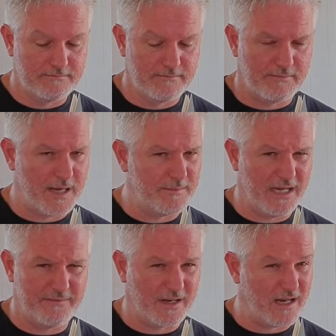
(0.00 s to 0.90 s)
Mum
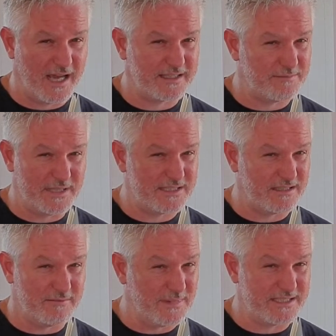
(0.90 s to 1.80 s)
never liked Mr
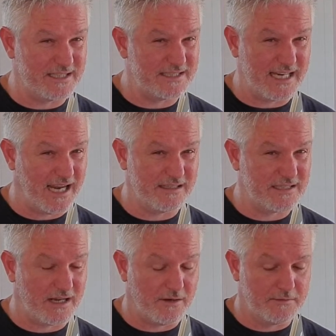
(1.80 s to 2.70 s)
and Mrs
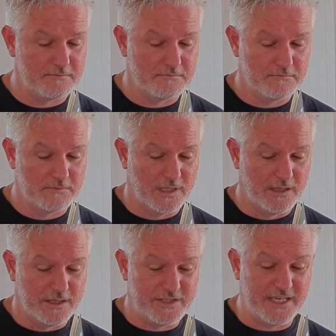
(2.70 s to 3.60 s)
Tantal.
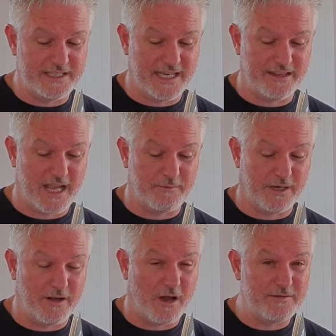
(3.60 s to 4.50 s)
She said they were
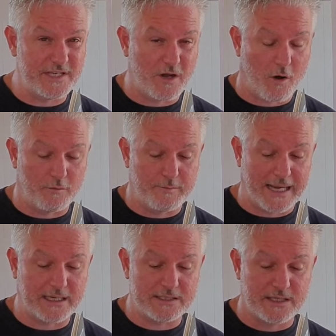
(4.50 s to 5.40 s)
nosy old
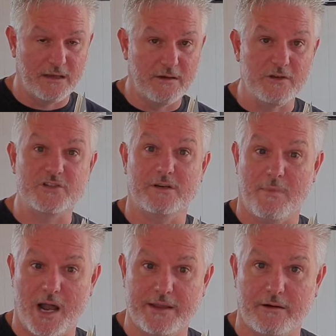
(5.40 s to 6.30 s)
buggers who should
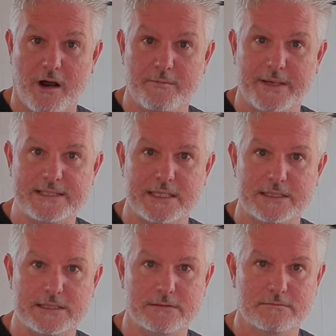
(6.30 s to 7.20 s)
mind their own
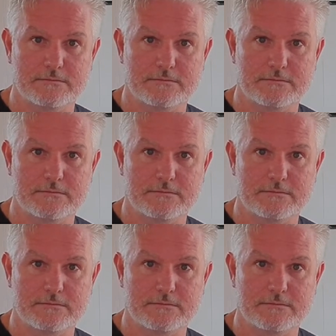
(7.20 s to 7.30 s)
business.